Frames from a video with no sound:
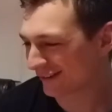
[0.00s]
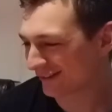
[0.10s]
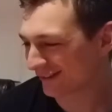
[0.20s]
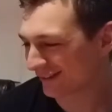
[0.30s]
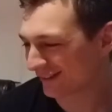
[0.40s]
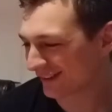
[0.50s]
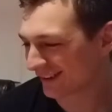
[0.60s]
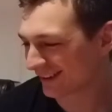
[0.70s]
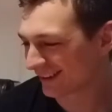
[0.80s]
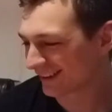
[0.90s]

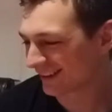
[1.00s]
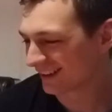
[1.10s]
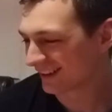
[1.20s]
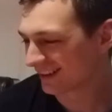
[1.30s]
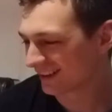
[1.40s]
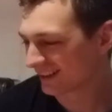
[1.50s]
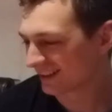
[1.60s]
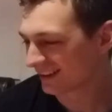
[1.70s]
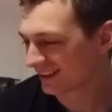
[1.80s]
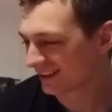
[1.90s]

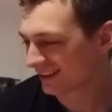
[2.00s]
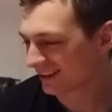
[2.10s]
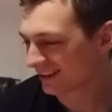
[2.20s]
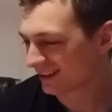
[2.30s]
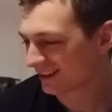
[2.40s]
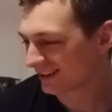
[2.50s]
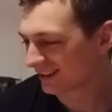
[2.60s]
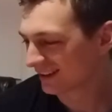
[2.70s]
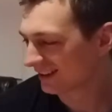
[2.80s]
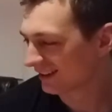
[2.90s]

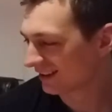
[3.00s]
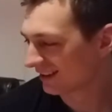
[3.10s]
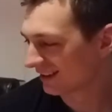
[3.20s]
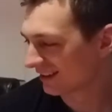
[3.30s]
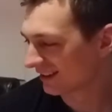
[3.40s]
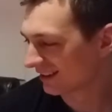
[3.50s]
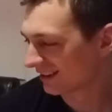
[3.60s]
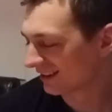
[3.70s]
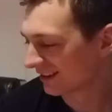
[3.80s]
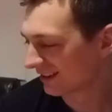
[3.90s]

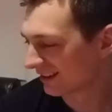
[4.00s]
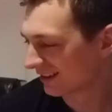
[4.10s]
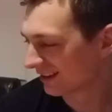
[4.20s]
(not speaking)